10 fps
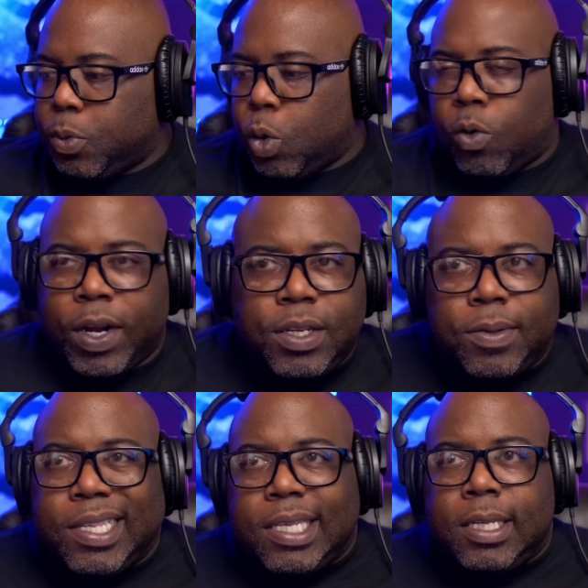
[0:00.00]
All right,
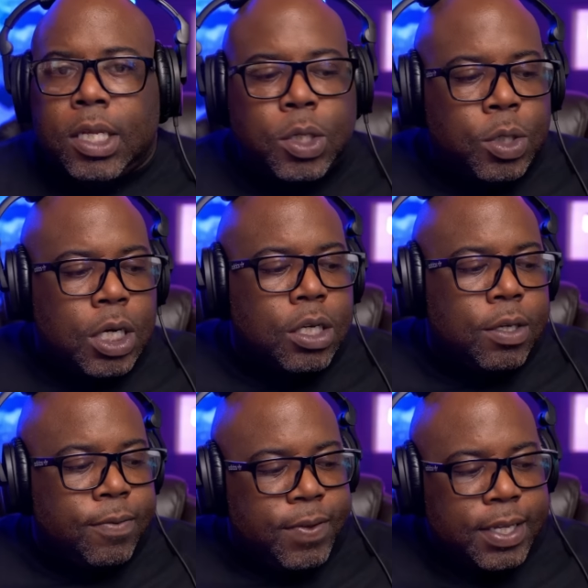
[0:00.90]
so this is a
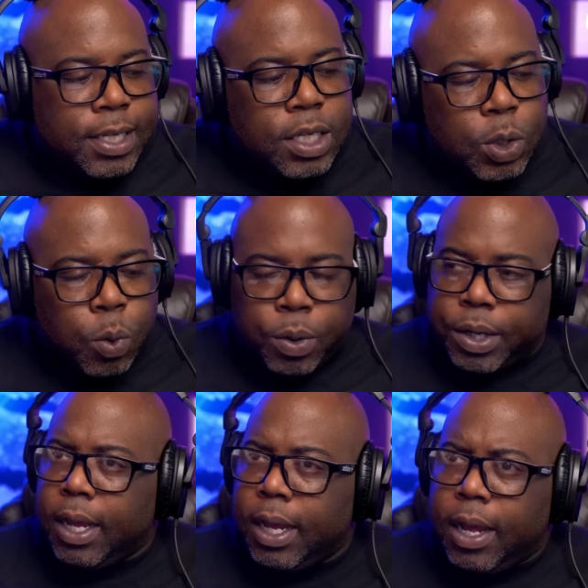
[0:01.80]
suggestion via
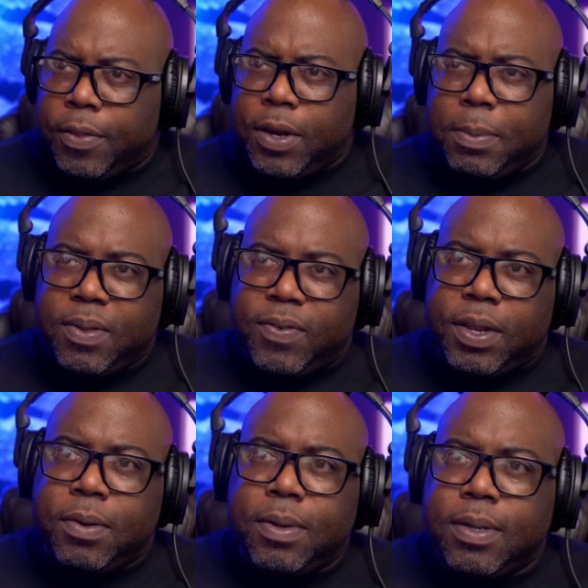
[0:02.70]
Discord. The name of the
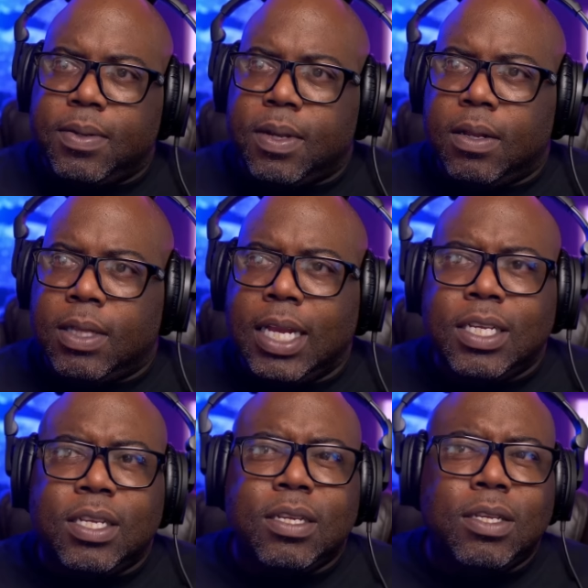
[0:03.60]
video is
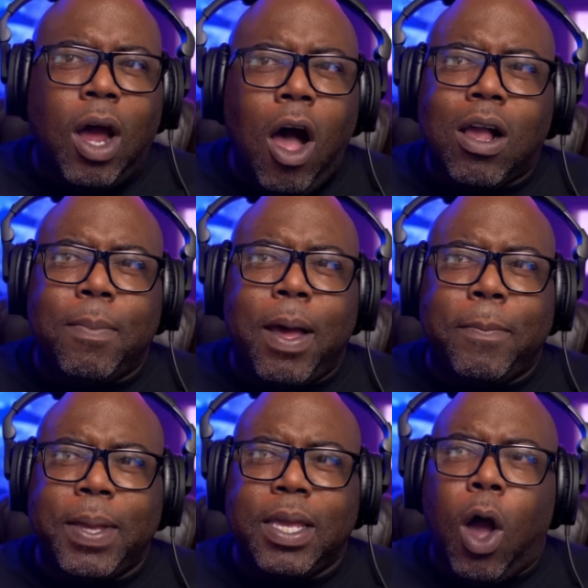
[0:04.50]
Let's Talk
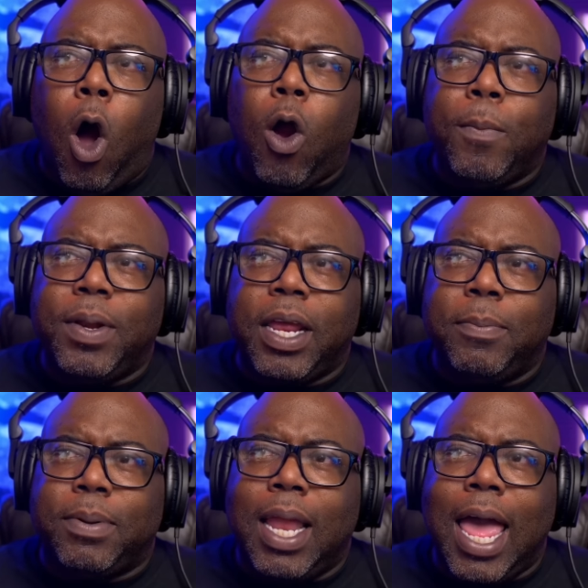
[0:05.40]
About Being Armed
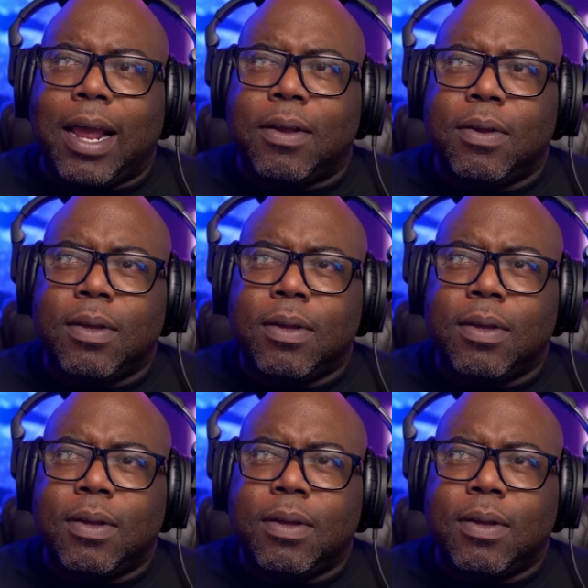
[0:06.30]
and Black.